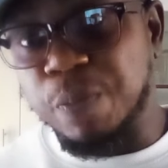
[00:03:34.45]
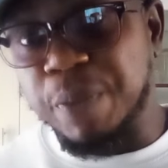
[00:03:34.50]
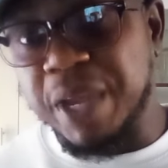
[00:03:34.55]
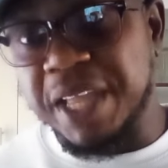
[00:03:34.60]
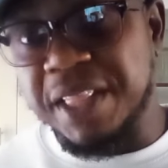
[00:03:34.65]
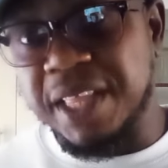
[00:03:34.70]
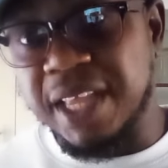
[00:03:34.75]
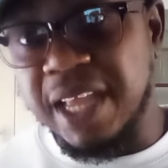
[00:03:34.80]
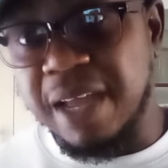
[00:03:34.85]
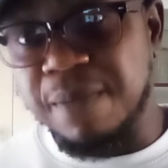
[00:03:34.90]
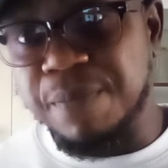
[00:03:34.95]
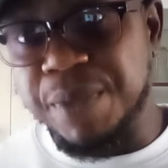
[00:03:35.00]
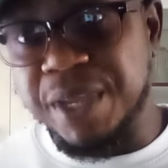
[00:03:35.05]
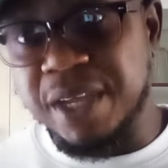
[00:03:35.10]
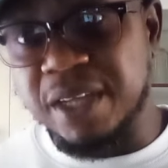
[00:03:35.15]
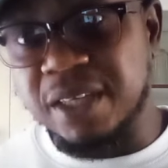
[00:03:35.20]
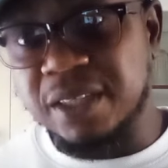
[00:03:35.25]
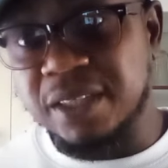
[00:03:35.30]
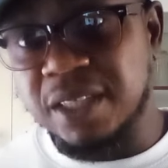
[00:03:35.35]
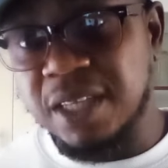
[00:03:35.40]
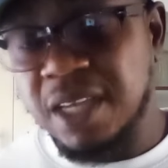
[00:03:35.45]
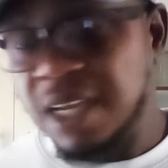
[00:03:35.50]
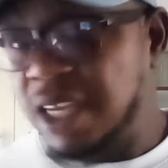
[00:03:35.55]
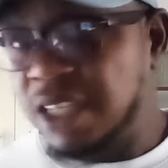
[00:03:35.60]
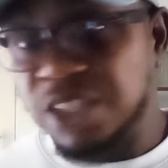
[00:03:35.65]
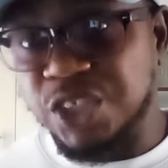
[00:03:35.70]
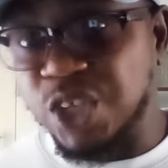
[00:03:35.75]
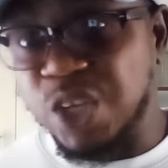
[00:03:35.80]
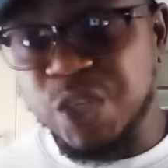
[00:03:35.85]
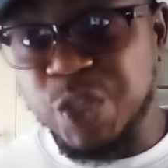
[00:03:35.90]
to pay their bills.
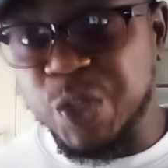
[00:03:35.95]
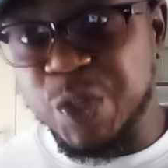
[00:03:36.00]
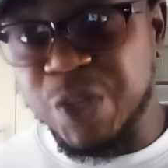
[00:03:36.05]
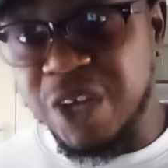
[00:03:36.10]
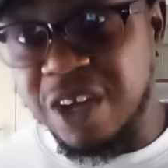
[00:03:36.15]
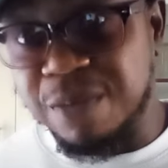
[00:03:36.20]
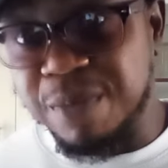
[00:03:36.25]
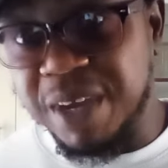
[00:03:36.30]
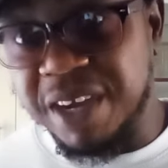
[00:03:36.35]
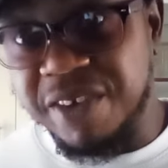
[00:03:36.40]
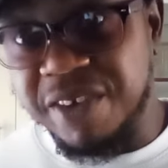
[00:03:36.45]
So do not